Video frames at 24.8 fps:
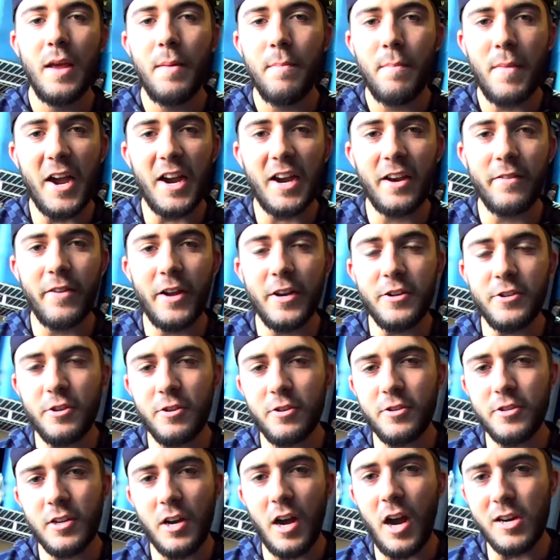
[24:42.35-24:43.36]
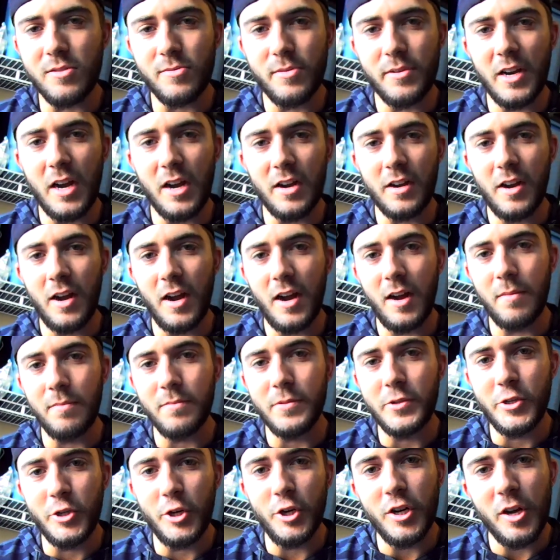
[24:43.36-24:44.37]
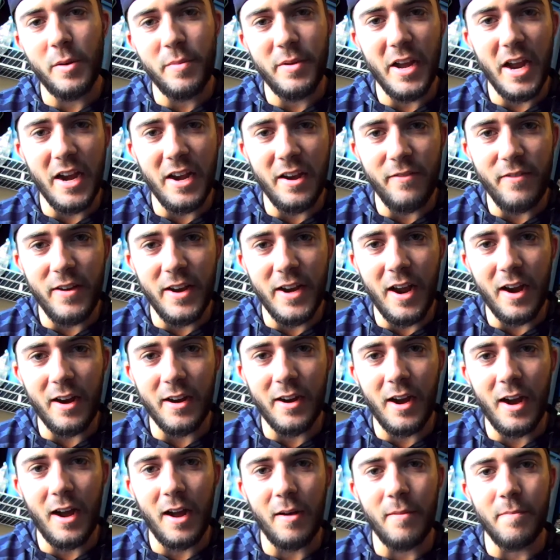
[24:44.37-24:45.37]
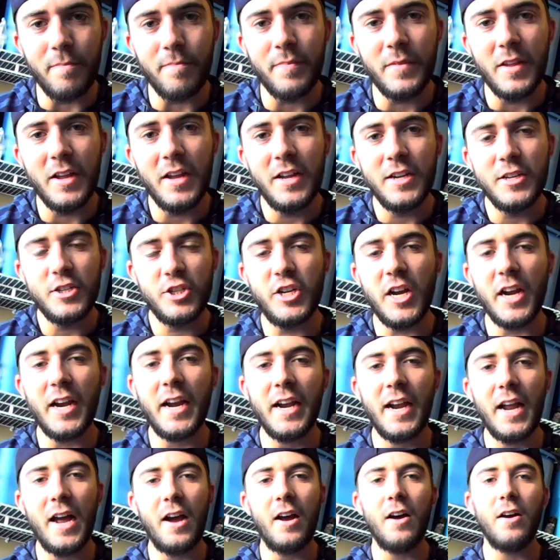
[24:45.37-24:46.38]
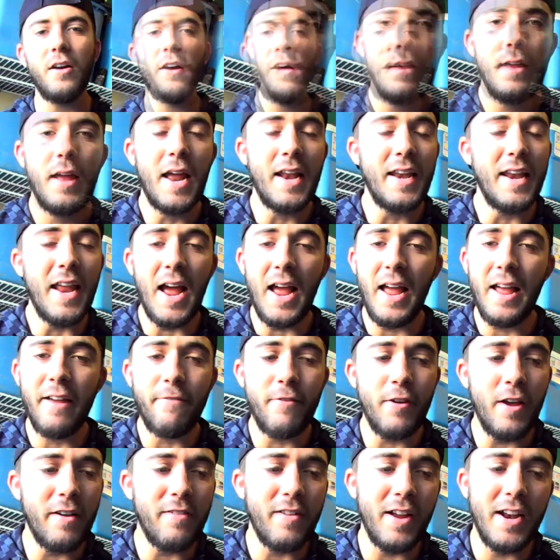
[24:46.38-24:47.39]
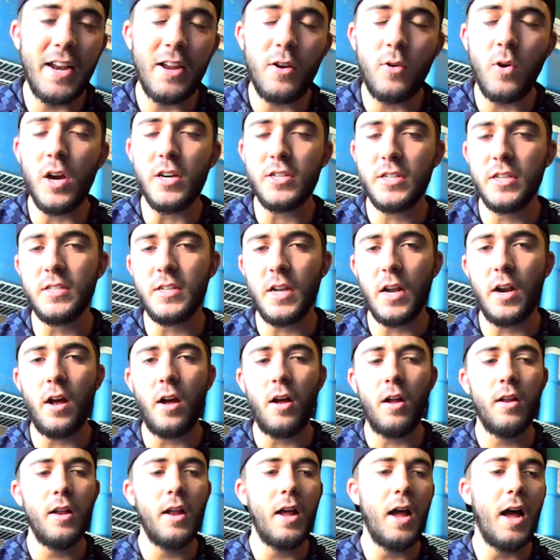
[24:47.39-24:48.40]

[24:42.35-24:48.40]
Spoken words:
MacADventures, Auxbeam.com, 2WADV.com, check it out. And yeah, if you have any questions at all,